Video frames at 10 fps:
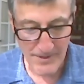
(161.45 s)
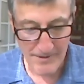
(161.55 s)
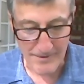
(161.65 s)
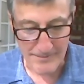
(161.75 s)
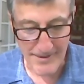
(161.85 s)

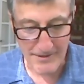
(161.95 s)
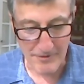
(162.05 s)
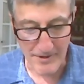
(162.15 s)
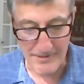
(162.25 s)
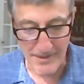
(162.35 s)

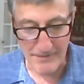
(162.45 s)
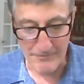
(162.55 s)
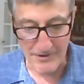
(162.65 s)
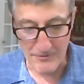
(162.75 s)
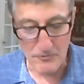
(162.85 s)
identifying Dave as
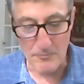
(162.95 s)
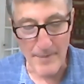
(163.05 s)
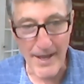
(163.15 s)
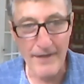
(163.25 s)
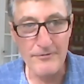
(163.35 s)
a true
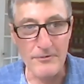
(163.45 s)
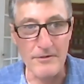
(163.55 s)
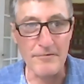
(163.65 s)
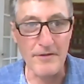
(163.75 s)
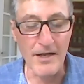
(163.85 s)
master
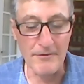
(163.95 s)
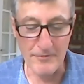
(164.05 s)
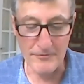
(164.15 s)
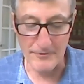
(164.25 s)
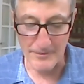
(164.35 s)
of fly
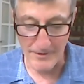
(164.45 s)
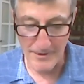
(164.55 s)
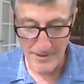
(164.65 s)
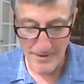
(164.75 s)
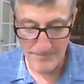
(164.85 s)
fishing
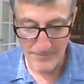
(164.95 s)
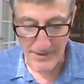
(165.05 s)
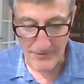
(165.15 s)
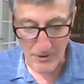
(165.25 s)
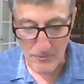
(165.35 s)

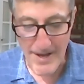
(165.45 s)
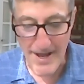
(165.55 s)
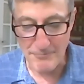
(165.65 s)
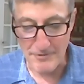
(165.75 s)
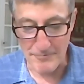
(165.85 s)
and the
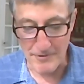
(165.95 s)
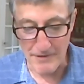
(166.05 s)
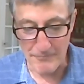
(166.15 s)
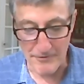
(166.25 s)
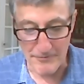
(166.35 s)
craft of
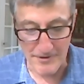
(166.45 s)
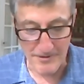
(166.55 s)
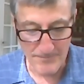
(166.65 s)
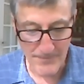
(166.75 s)
fly fishing.